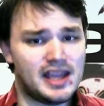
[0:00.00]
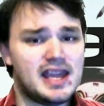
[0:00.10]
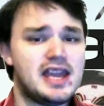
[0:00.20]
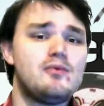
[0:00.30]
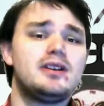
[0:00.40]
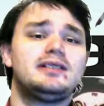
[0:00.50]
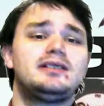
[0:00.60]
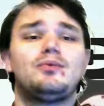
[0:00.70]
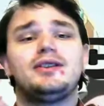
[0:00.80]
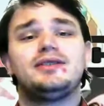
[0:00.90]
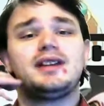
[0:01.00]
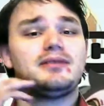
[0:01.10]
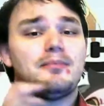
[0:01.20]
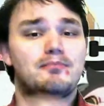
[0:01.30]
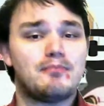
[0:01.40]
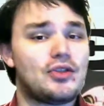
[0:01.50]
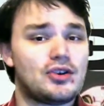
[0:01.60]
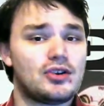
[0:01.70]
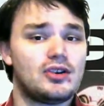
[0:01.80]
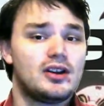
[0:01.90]
He was the one that the
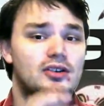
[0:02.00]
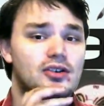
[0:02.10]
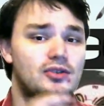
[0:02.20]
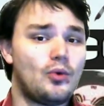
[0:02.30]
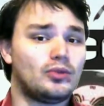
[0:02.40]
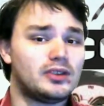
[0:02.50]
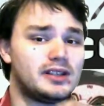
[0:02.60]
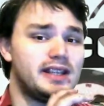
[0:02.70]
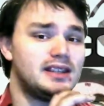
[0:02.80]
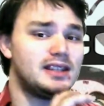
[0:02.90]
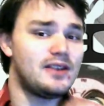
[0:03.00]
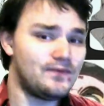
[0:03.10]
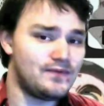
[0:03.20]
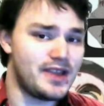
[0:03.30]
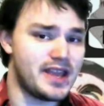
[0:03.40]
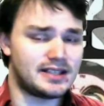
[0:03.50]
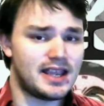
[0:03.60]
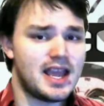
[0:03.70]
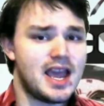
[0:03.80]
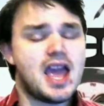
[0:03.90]
mother could only defeat.
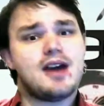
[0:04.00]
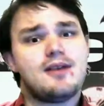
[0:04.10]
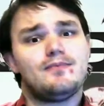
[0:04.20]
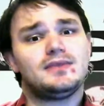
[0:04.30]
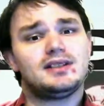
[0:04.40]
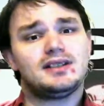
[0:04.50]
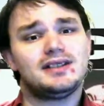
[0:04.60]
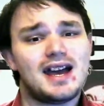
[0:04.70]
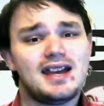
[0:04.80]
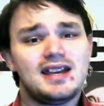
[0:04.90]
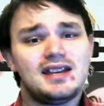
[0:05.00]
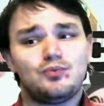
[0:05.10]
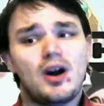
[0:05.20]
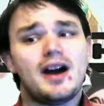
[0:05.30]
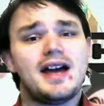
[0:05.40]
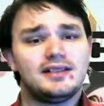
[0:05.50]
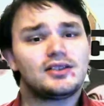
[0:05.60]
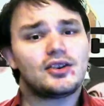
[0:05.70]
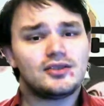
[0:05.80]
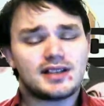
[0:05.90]
And that is what in
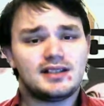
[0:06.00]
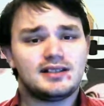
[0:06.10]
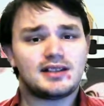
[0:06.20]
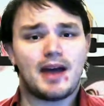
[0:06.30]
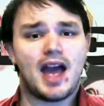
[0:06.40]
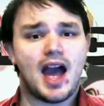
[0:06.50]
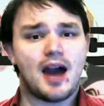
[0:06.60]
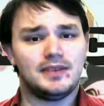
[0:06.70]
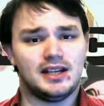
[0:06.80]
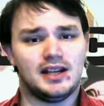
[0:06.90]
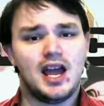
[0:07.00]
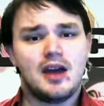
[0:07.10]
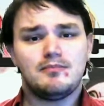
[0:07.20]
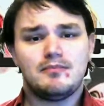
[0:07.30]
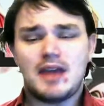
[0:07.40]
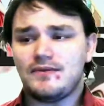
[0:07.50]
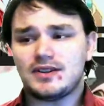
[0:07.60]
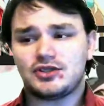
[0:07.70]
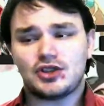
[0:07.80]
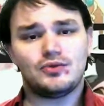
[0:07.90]
turns ends up happening.
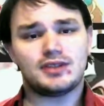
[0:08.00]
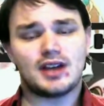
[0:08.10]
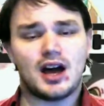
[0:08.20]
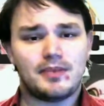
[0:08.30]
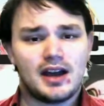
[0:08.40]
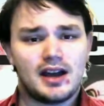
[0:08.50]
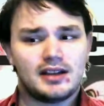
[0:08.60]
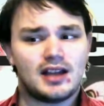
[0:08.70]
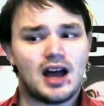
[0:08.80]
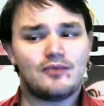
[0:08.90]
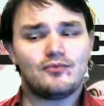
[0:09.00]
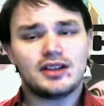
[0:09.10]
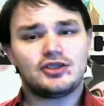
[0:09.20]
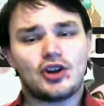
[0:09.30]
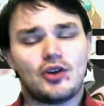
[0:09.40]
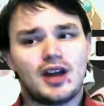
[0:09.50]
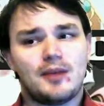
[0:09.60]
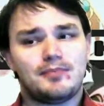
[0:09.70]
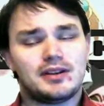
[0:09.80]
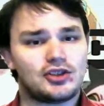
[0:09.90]
Mavis shows up, not really showing
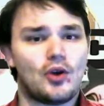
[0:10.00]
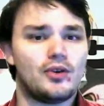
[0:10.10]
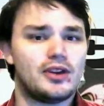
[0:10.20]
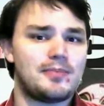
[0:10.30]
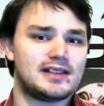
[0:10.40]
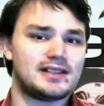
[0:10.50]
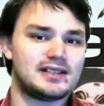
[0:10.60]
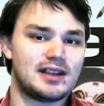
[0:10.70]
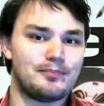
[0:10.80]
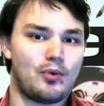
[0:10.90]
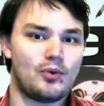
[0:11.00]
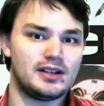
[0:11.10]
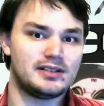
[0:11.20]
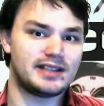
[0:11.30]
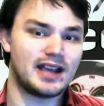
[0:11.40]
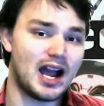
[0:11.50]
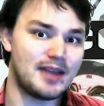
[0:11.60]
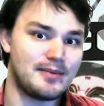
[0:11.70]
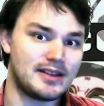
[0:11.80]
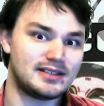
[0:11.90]
up, but showing up at some point in
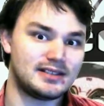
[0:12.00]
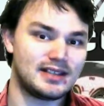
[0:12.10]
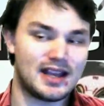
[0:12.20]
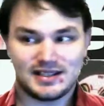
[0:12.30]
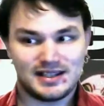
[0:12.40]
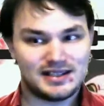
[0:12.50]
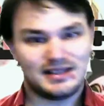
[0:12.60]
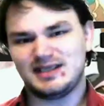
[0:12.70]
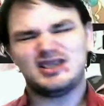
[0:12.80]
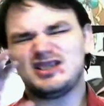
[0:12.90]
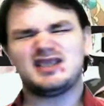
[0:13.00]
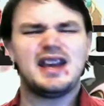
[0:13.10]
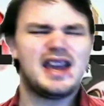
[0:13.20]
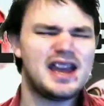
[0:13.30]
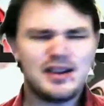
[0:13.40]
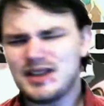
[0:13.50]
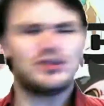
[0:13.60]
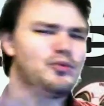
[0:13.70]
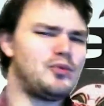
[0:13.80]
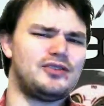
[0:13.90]
time. It
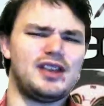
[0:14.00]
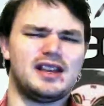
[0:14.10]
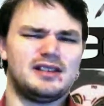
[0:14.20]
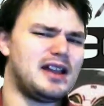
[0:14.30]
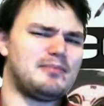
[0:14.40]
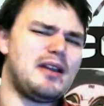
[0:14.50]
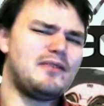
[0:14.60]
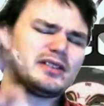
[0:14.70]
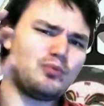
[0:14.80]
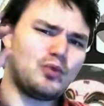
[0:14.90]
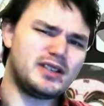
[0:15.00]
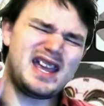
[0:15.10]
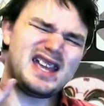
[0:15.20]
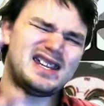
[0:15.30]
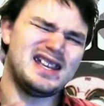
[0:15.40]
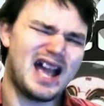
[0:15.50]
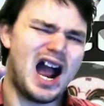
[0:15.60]
was a weird thing. Like, Mavis was in his